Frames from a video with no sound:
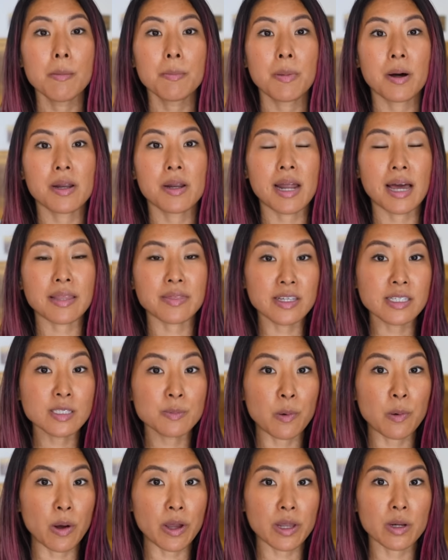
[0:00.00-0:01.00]
But at this
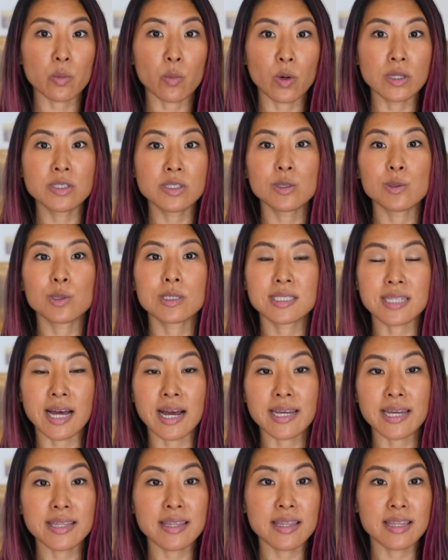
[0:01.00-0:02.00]
point, once you
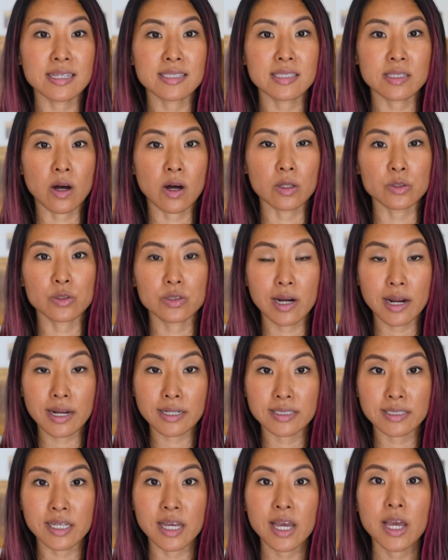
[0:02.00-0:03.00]
sign this
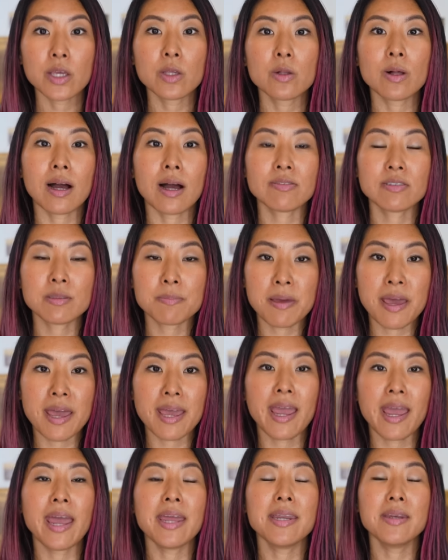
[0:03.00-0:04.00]
contract, you'll have to
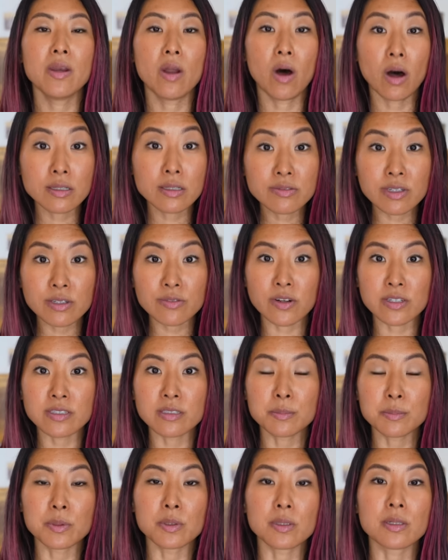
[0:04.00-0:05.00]
pay a
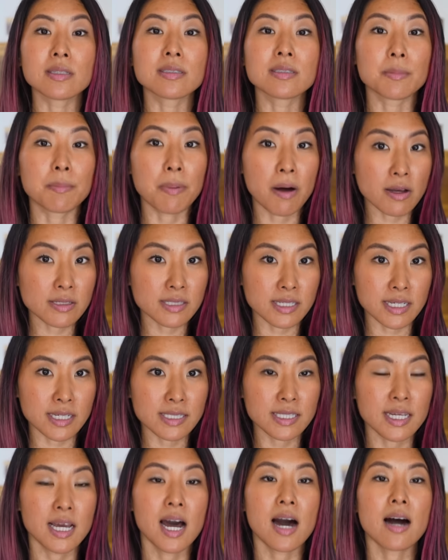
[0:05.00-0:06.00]
non-refundable
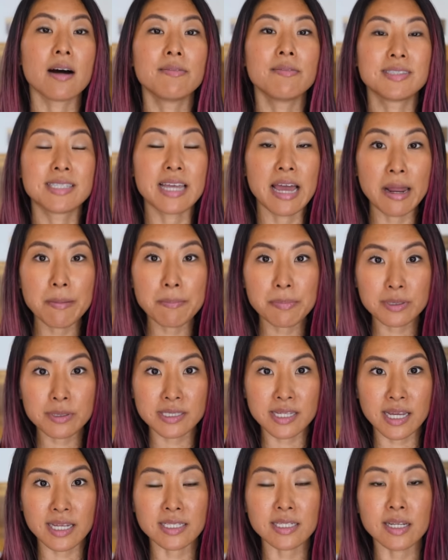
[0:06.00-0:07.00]
deposit of
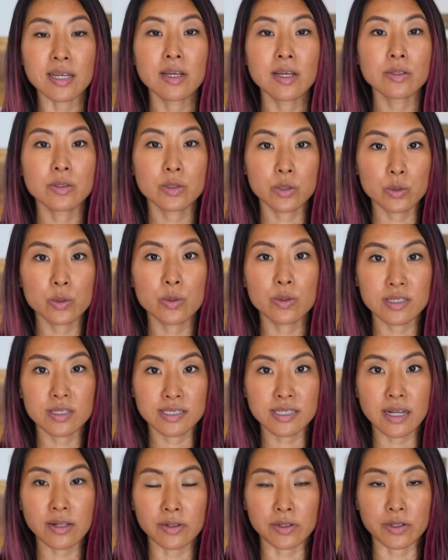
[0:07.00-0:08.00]
10% to the
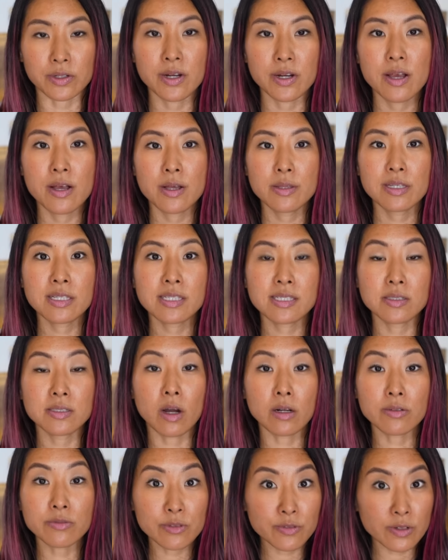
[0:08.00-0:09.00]
seller. This
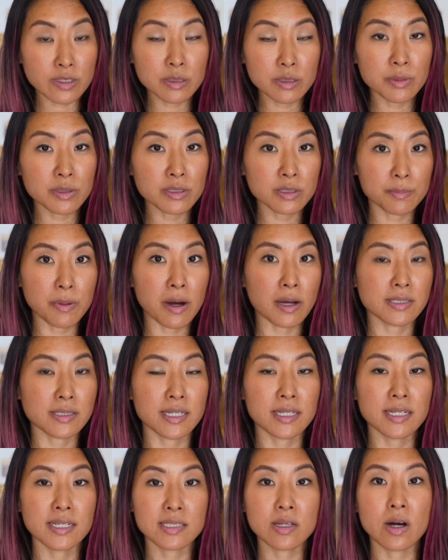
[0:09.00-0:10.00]
non-refundable
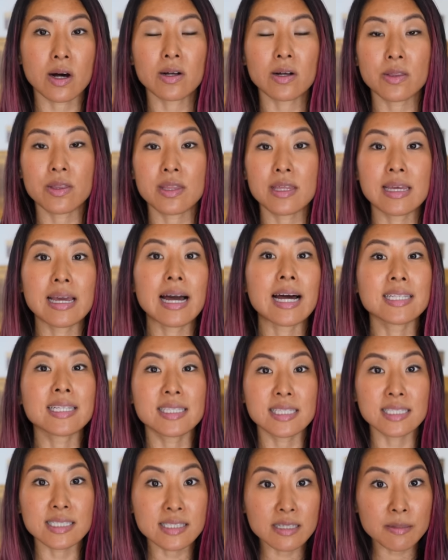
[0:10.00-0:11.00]
deposit is called the
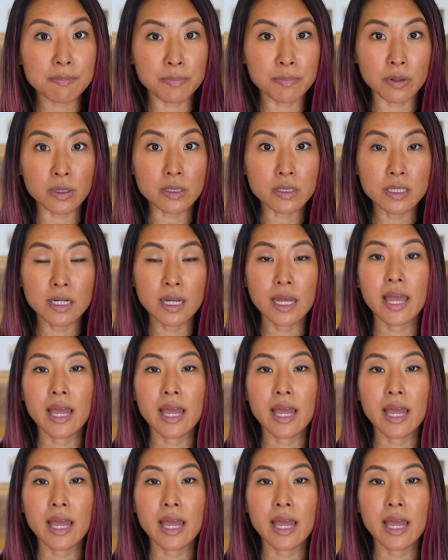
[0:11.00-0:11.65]
anticipo.